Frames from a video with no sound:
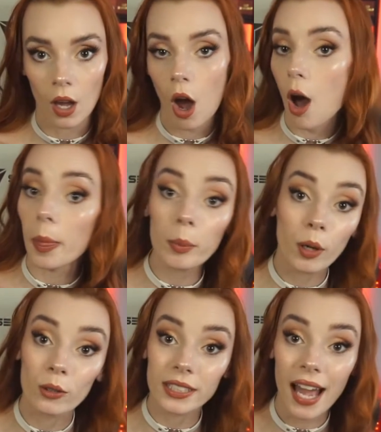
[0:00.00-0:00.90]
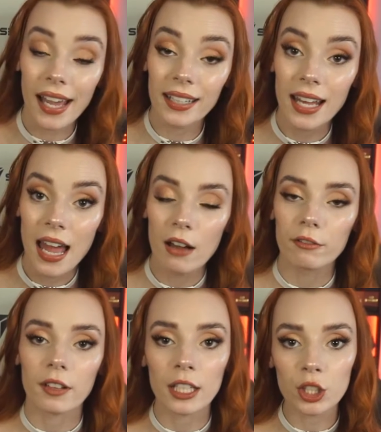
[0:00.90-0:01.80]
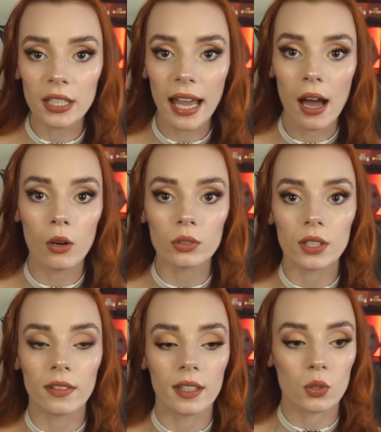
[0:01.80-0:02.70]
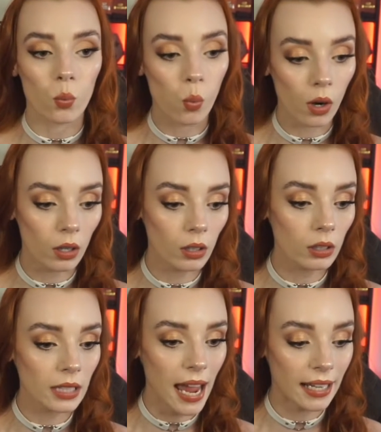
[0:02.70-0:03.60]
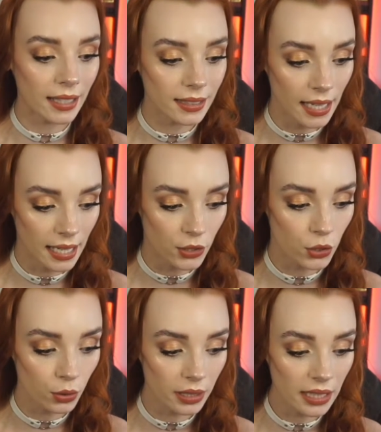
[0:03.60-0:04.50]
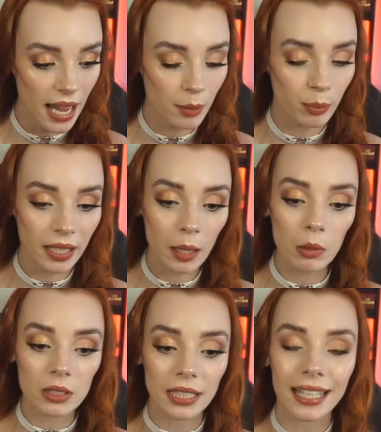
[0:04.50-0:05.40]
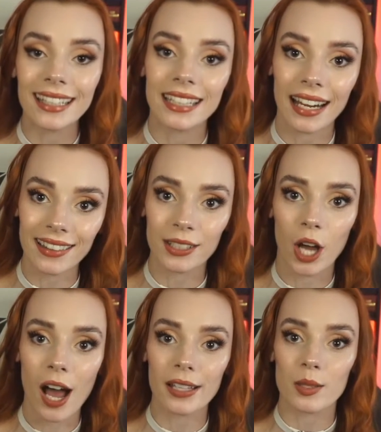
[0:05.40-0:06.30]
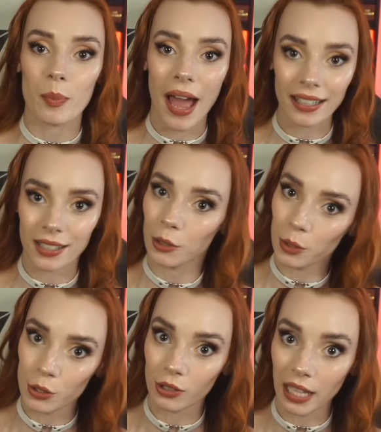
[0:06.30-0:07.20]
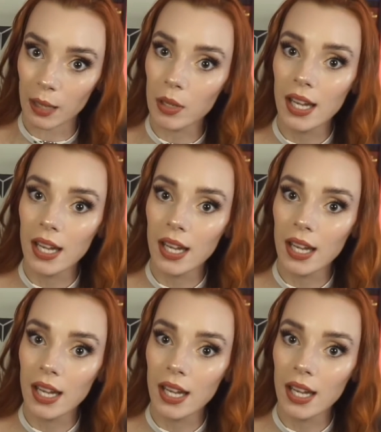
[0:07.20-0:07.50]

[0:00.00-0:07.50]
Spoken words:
On the pro side, fleshing out this world and its history and being able to connect the dots back to the original game